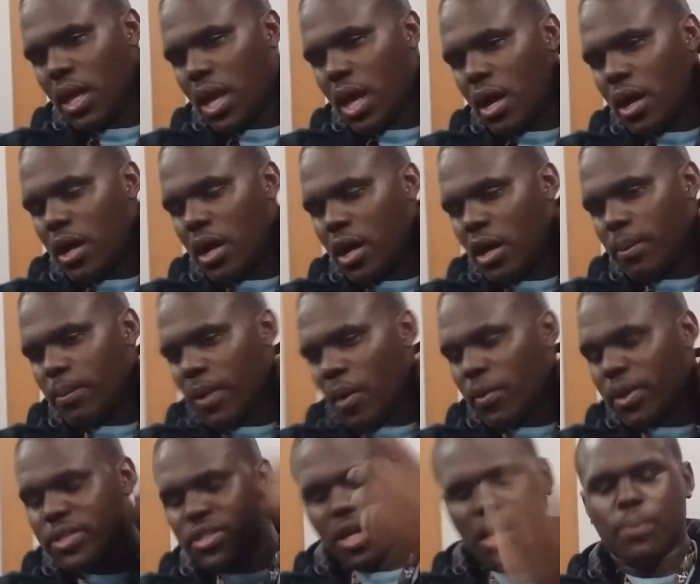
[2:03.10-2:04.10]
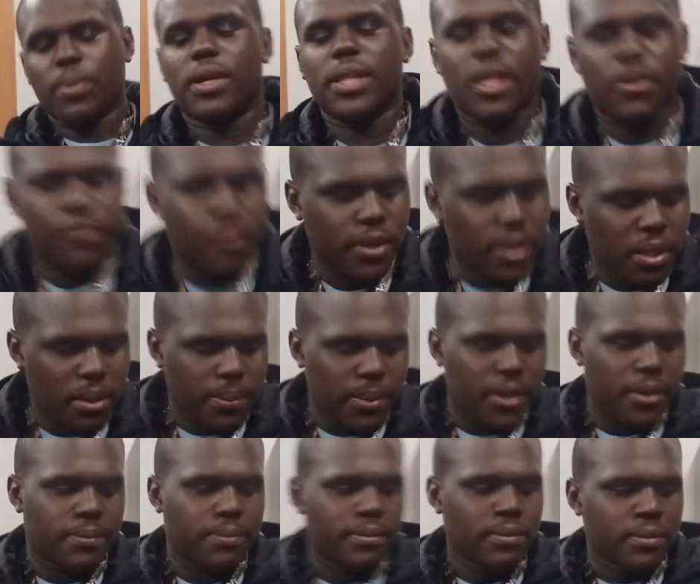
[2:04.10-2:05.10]
Um, I want to talk about that for a little
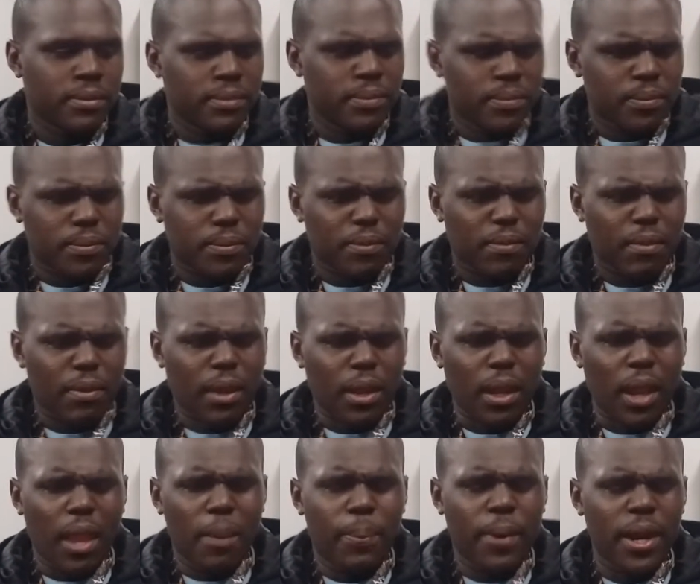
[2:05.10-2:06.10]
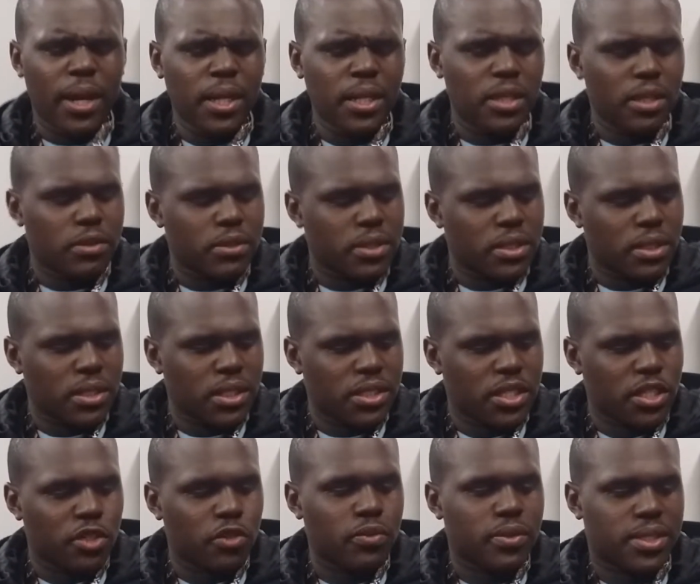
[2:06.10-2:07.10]
bit. Apparently, there was a, there's
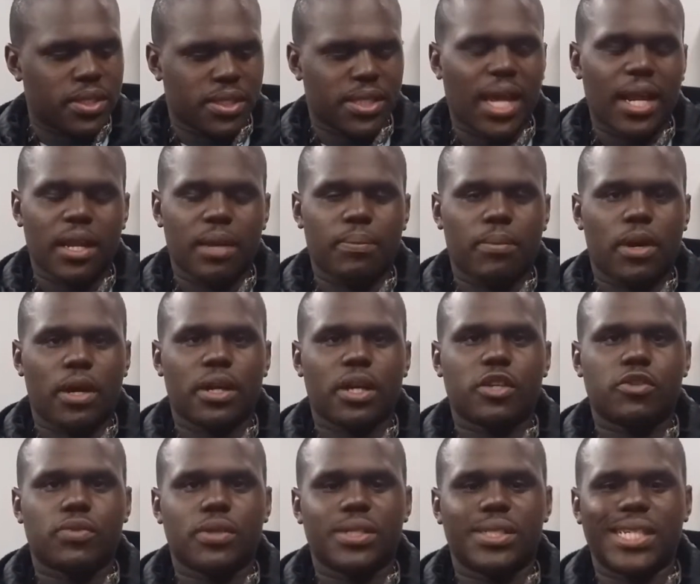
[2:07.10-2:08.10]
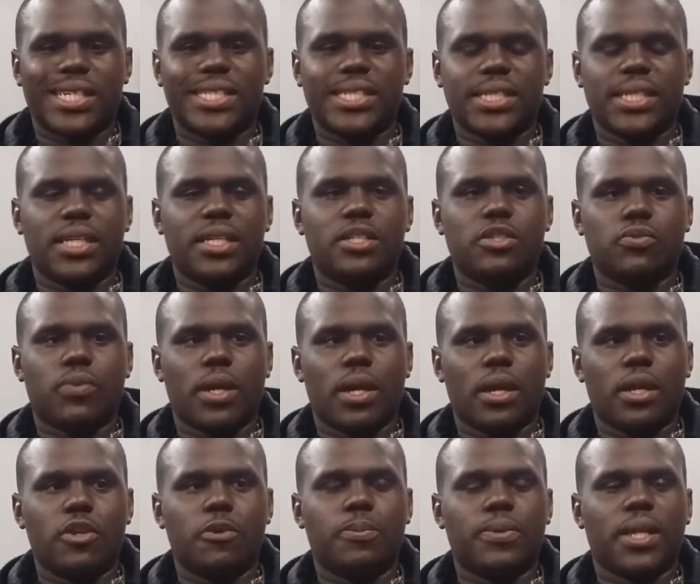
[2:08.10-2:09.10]
a new style of Monarchs where it's like Seeds, where
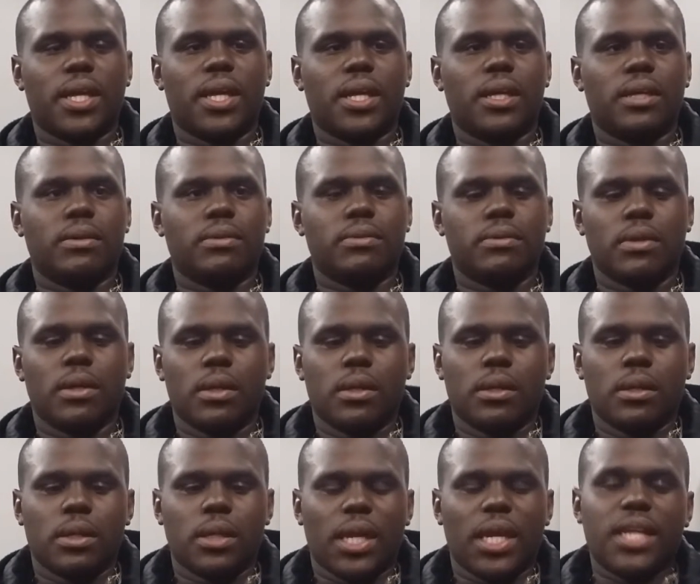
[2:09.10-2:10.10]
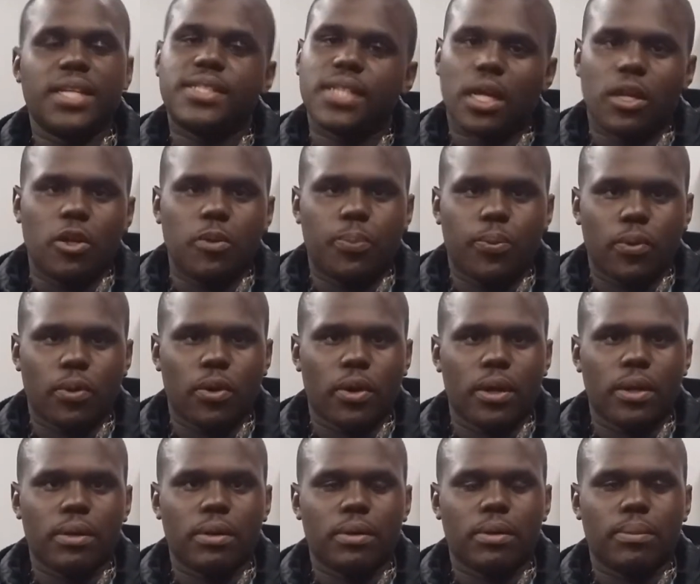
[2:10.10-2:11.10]
you play E
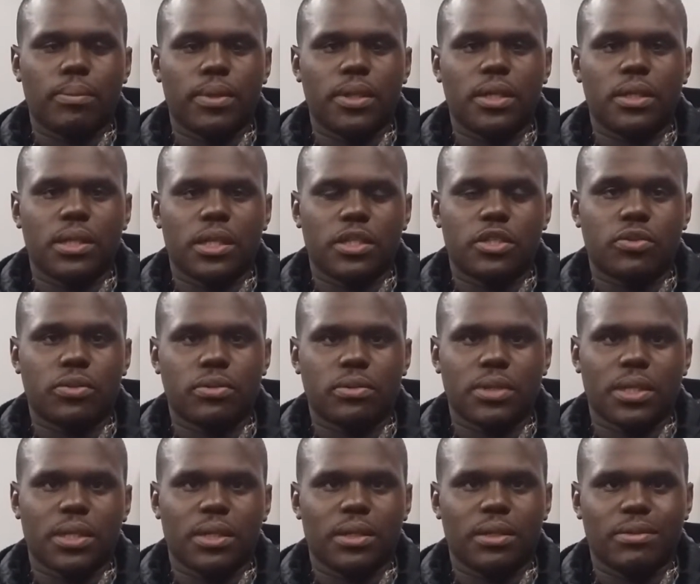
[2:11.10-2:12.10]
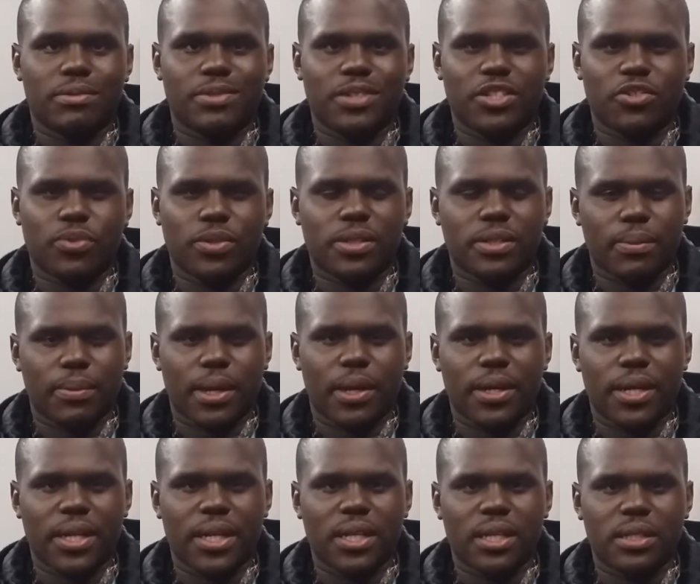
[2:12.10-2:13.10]
Teleport, but the, the, the twist about
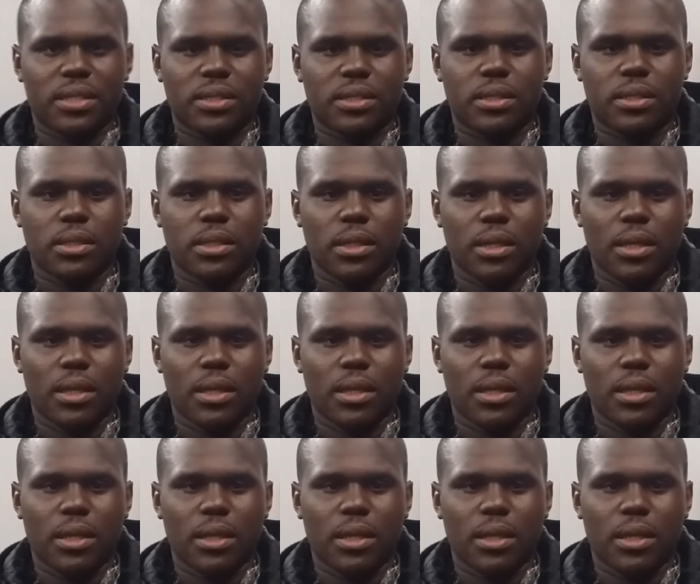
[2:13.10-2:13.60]
it is